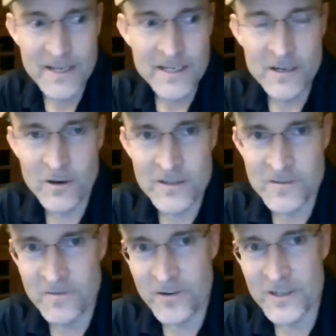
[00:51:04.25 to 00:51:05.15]
It's
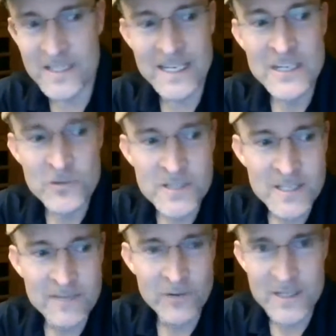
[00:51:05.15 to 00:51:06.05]
very
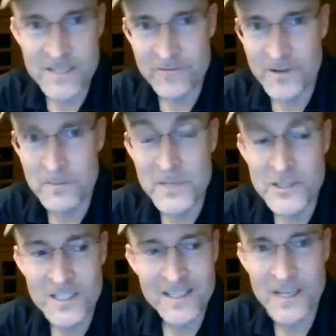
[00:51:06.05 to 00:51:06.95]
interesting, very different,
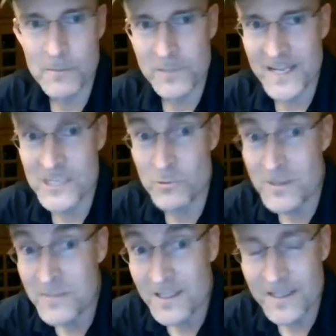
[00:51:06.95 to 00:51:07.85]
musically complex,
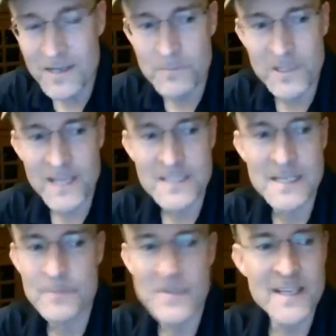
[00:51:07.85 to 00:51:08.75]
rhythmically complex.
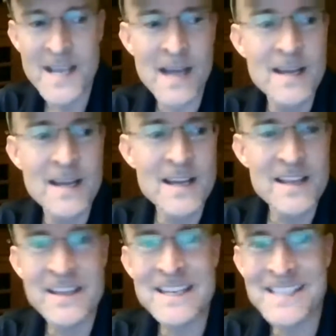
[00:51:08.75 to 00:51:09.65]
Yeah,
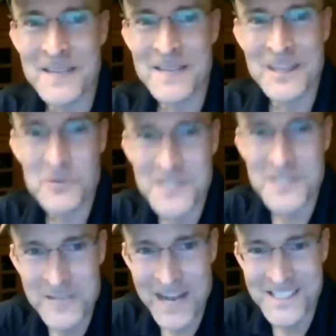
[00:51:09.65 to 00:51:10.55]
it seemed like there was no
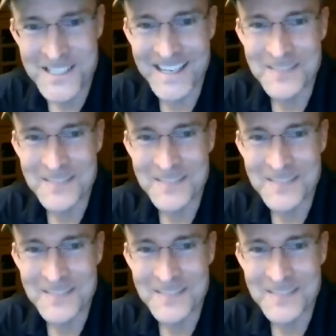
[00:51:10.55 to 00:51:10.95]
downside.